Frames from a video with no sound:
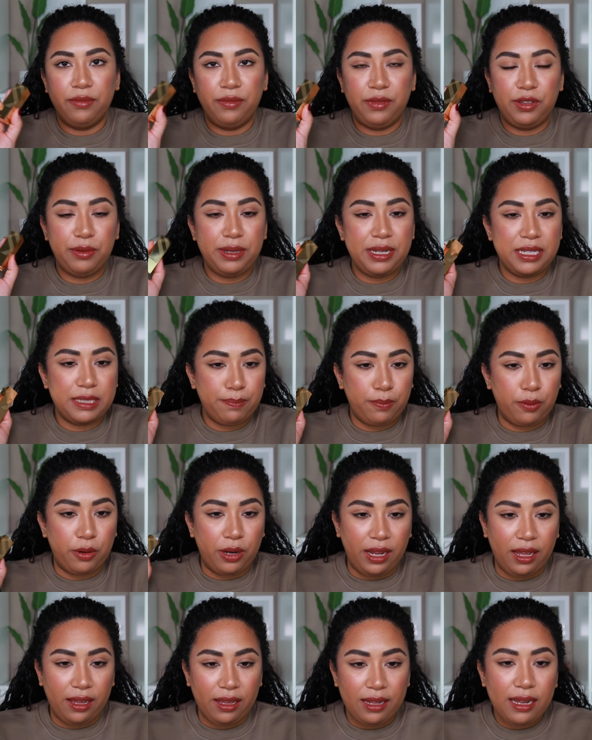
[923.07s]
So it is
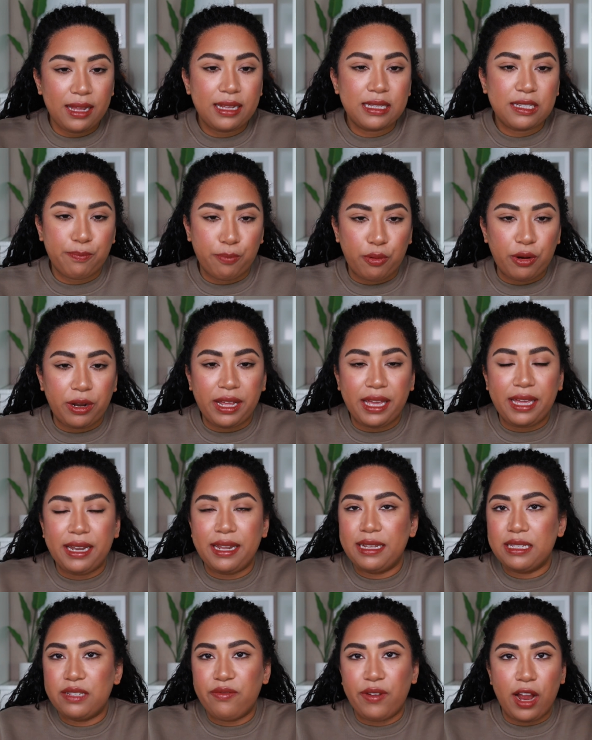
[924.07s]
pretty. It is pretty. It
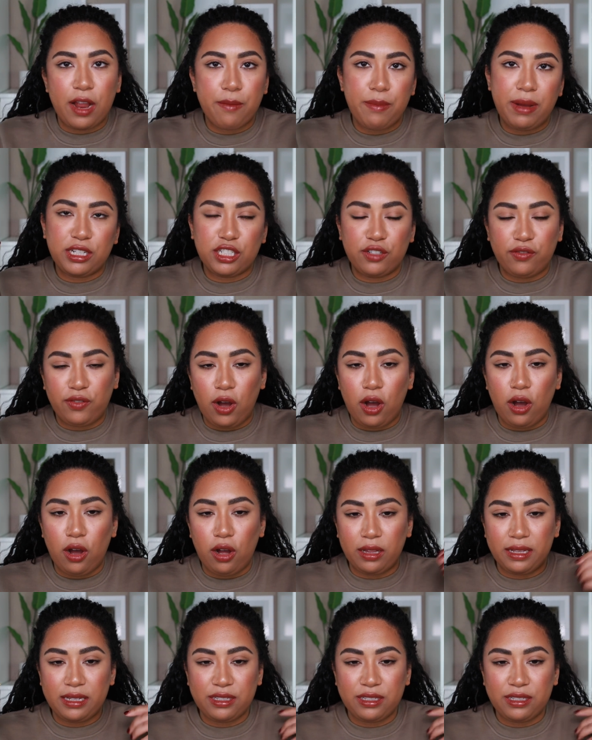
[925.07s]
is very much fall.